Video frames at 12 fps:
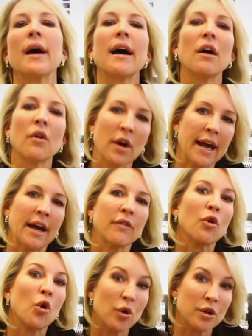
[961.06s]
well, okay,
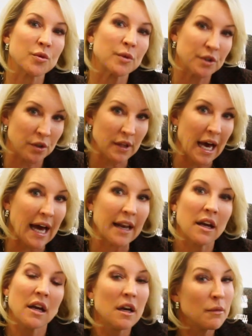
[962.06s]
of course we'll do
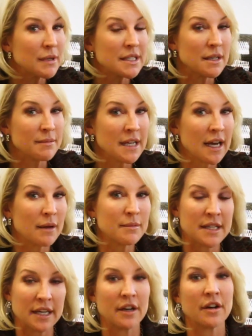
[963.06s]
that. But
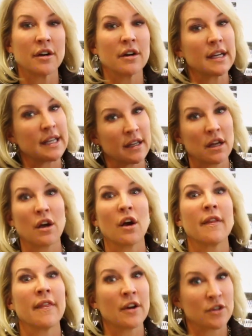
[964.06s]
sometimes there
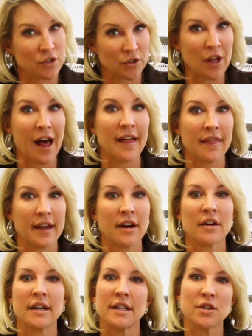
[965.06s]
there's a lot
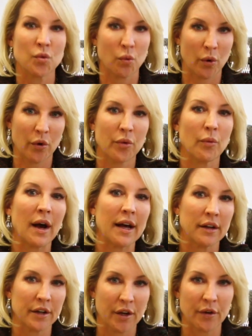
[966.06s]
there and it's
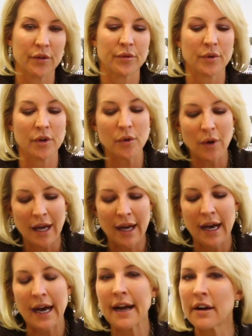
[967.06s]
worthwhile to go through.
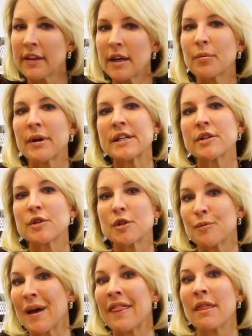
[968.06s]
Hire the appraisal,
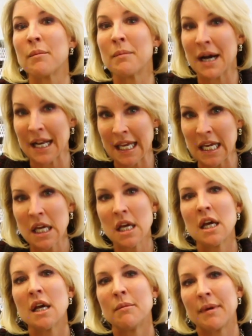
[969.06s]
spend the money
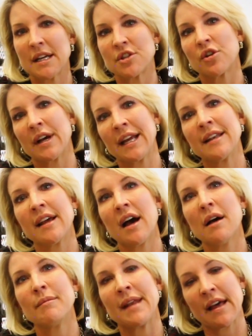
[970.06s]
because you'll end
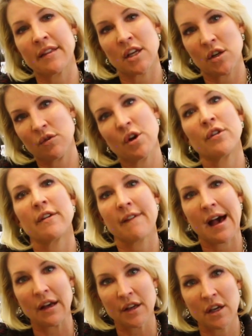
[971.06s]
up now that you know the
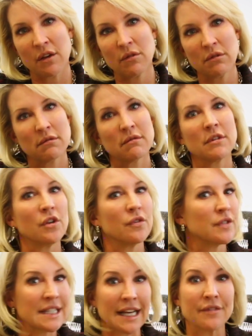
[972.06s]
value
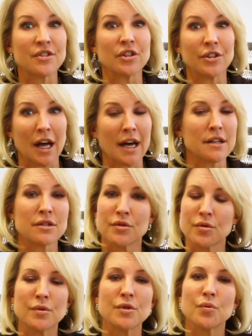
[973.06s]
saved a lot. So
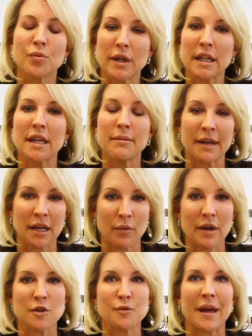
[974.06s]
it was really money
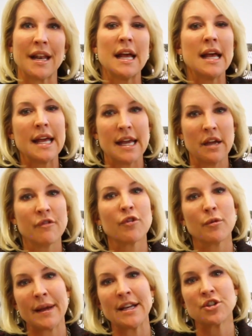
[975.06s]
well spent,
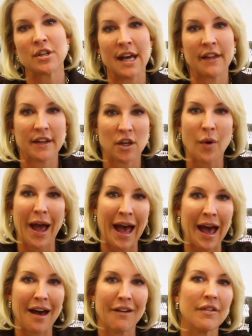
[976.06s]
information now that you
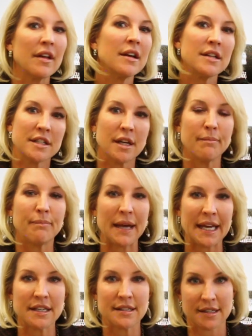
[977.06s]
have to
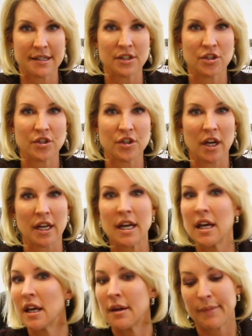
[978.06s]
base decisions on.
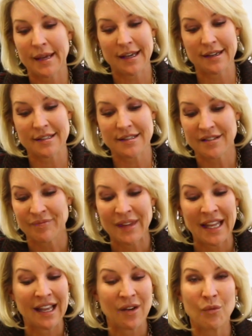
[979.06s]
Because
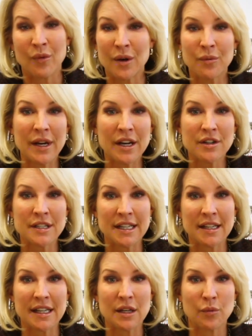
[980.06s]
when we are
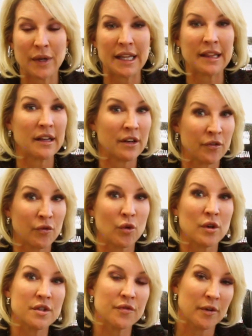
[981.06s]
dealing with a
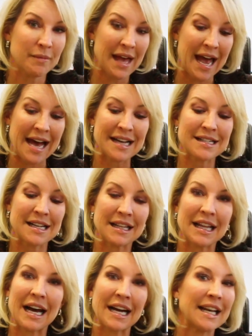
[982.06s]
divorce from the asset
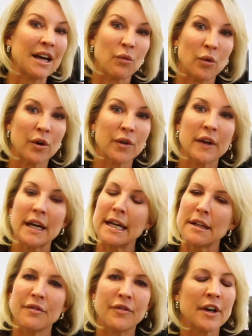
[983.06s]
and high net worth,
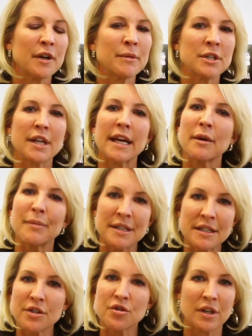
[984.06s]
it's very much like a
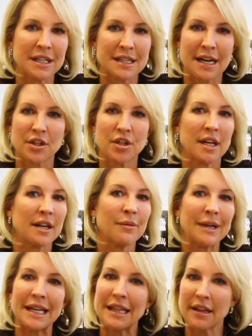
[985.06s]
business transaction
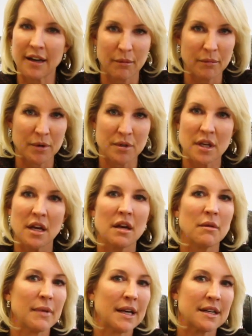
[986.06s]
and we need the numbers
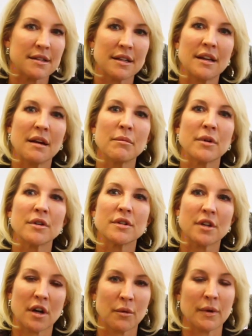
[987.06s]
because the
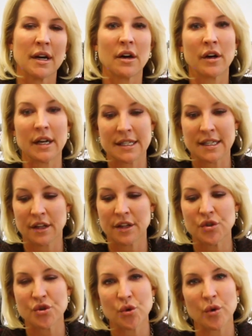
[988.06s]
numbers are what are going to tell
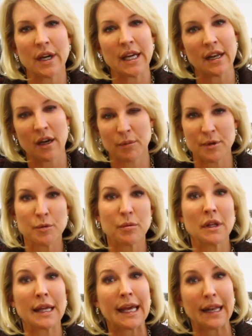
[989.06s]
the story and help us
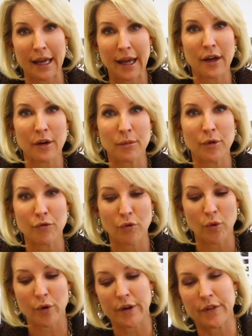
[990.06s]
plan how to move
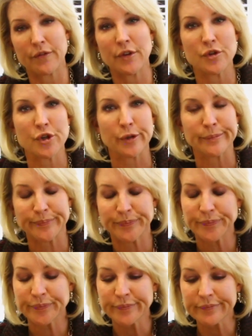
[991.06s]
forward in the future.
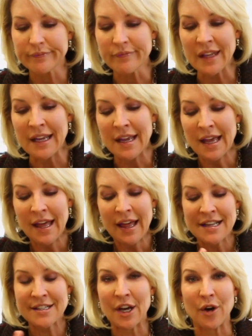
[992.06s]

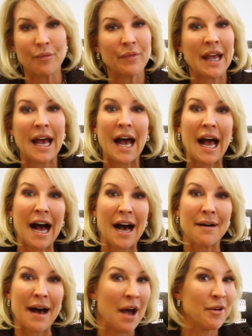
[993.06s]
So uh,
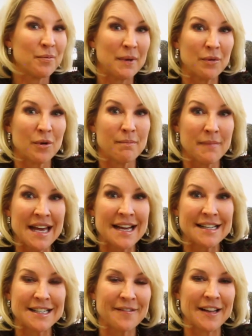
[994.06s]
I would be
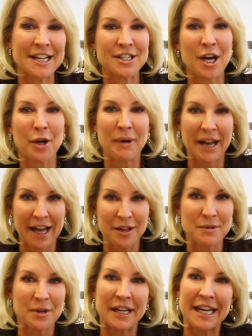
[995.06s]
remiss if I didn't talk about
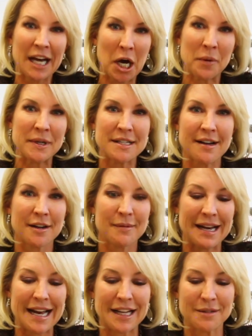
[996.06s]
alimony. I always talk
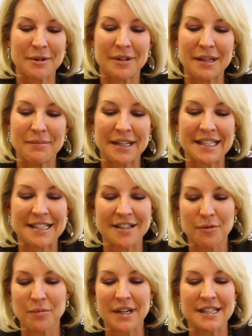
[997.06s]
about alimony, but it's
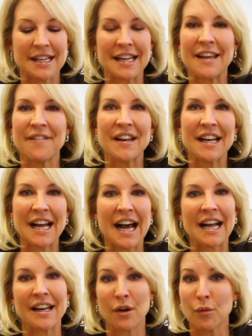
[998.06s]
still present even in a
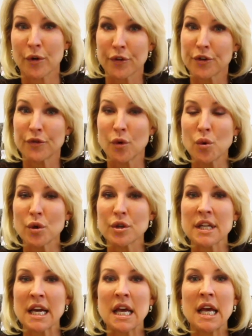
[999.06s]
high net worth
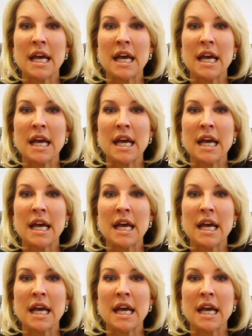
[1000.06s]
divorce